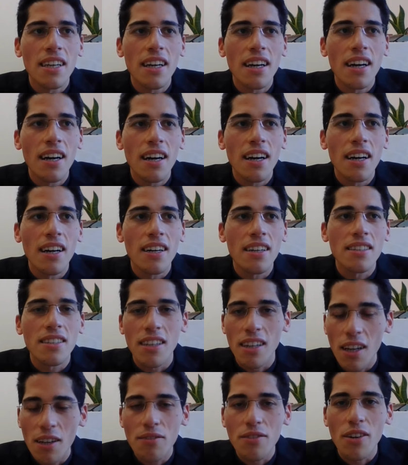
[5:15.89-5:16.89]
to
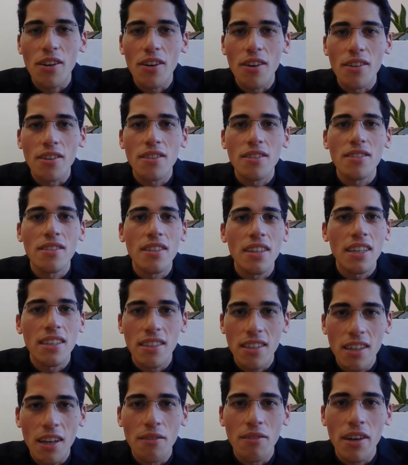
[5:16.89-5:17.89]
love God and
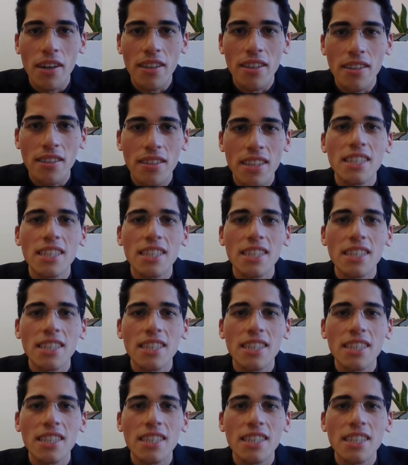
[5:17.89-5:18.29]
to love others.